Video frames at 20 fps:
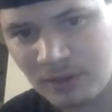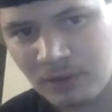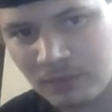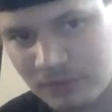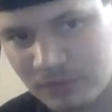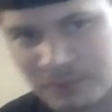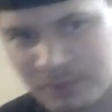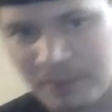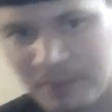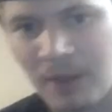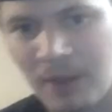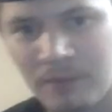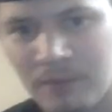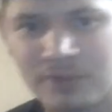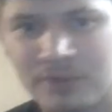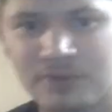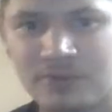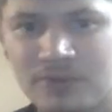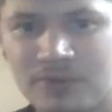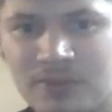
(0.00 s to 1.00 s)
spot where
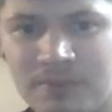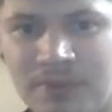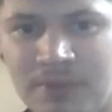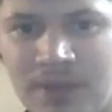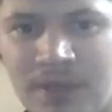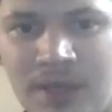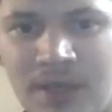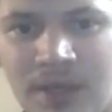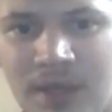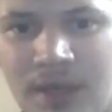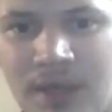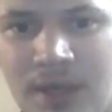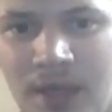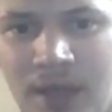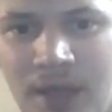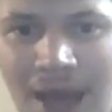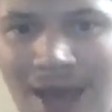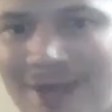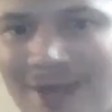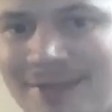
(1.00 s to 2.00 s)
they're supposed to be
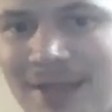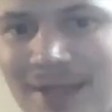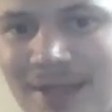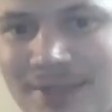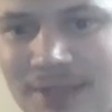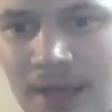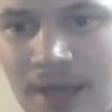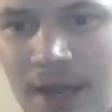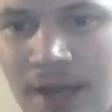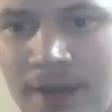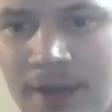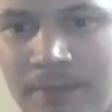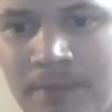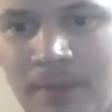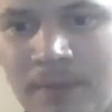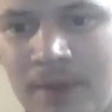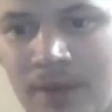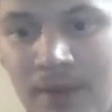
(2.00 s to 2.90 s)
at that time,